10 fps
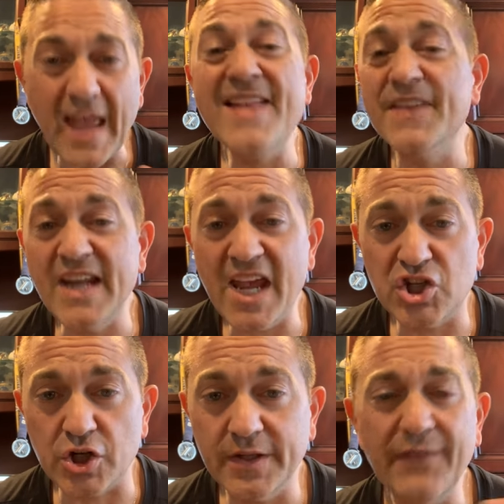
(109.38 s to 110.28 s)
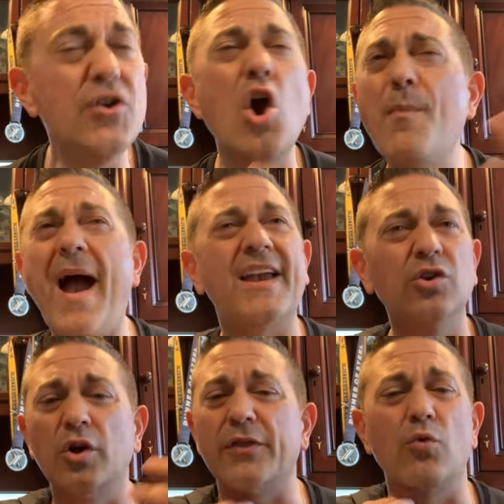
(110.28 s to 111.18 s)
in the nation. And if you go back
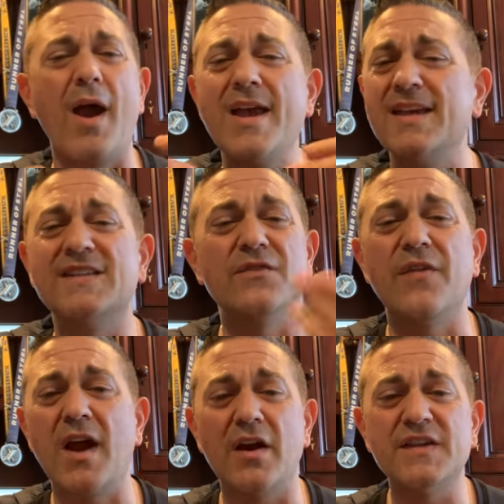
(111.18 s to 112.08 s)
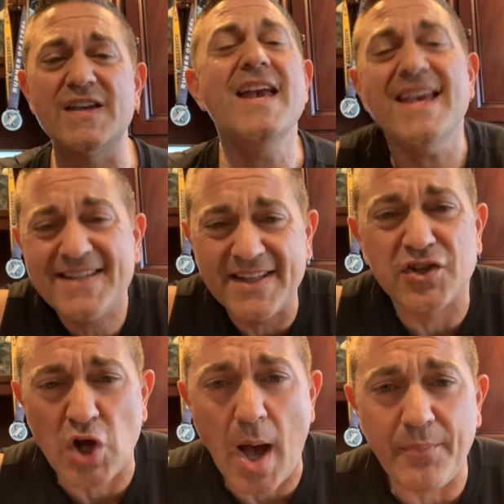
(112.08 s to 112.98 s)
and look at the rankings, it varies. He's in the
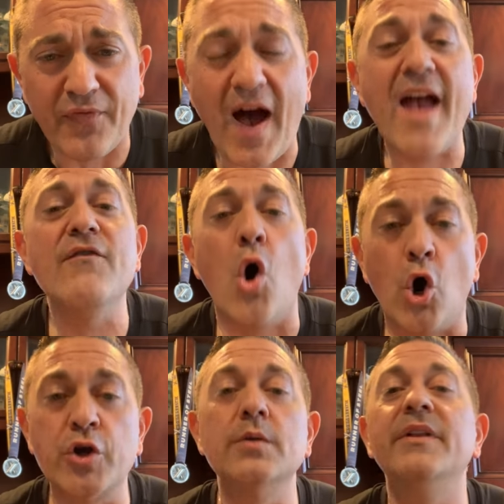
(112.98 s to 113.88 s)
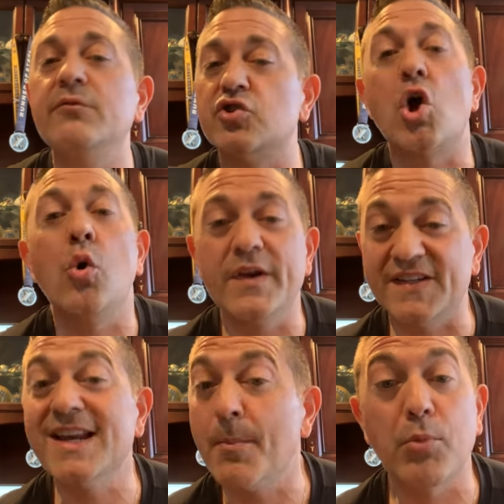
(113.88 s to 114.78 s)
top 5, arguably was always
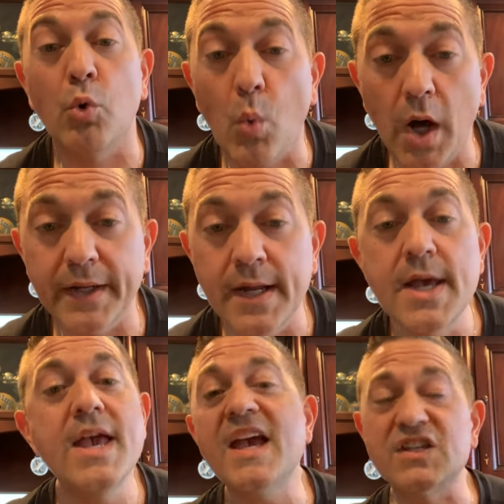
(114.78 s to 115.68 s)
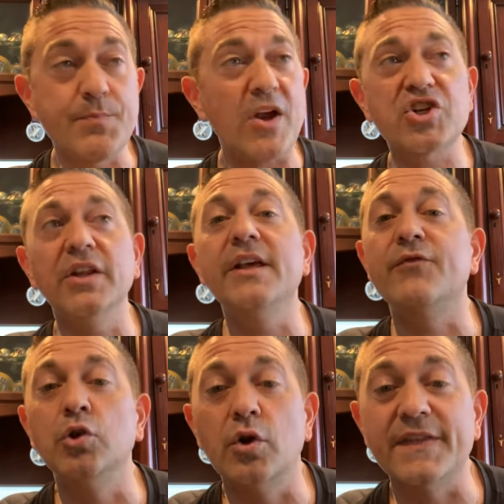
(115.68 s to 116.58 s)
a #1, especially if
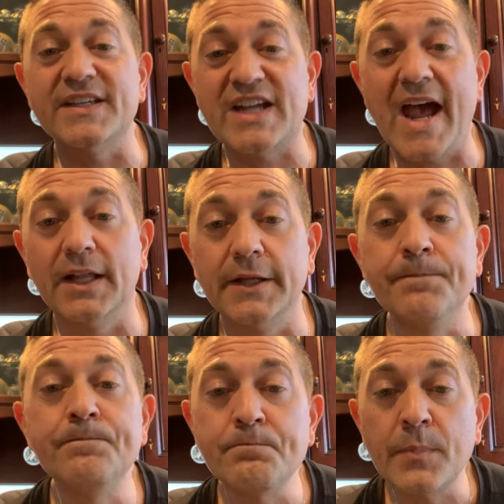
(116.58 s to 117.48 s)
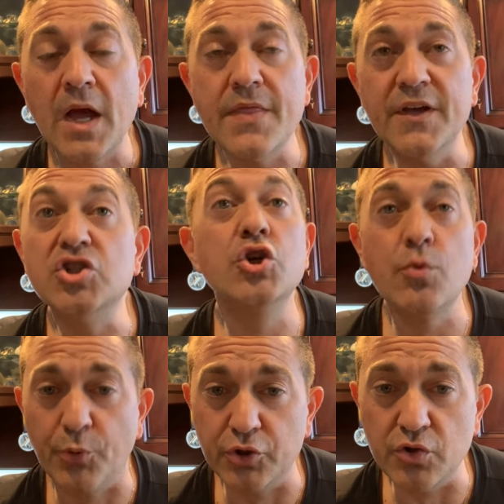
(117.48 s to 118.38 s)
you look at the talent that
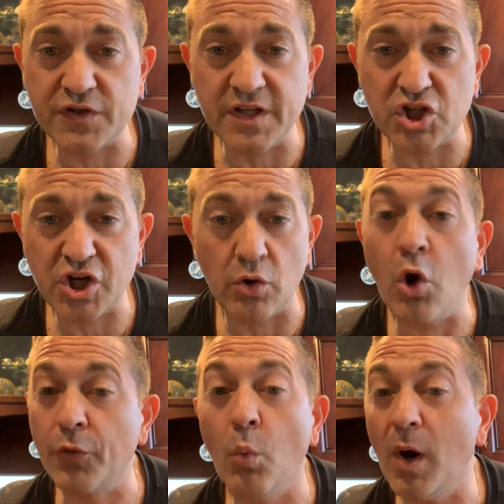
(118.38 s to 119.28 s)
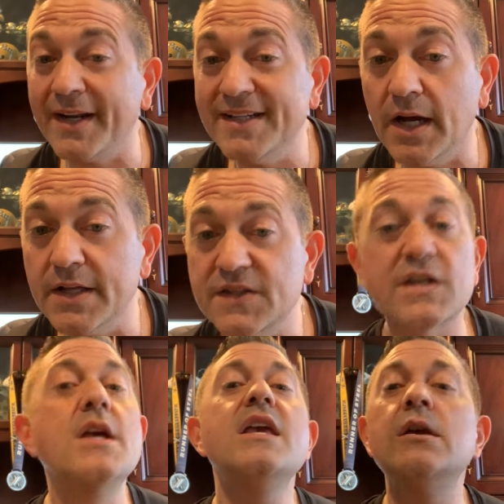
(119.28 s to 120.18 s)
Duke produced this year. All the one and
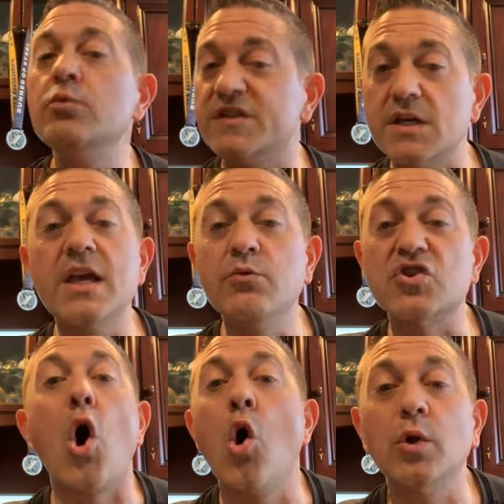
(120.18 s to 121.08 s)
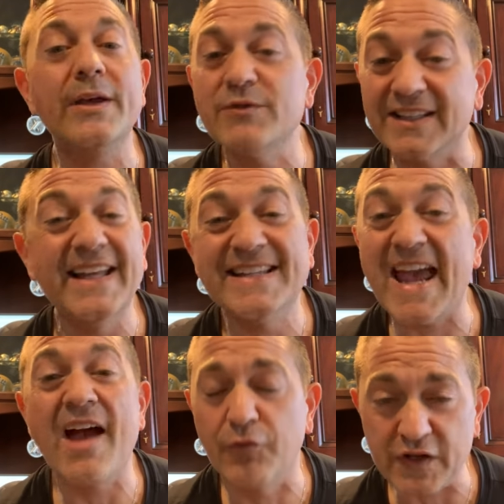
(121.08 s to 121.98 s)
dones, he was linked
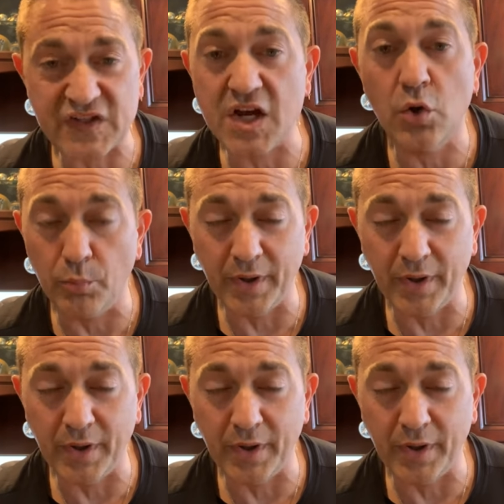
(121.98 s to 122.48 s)
to every single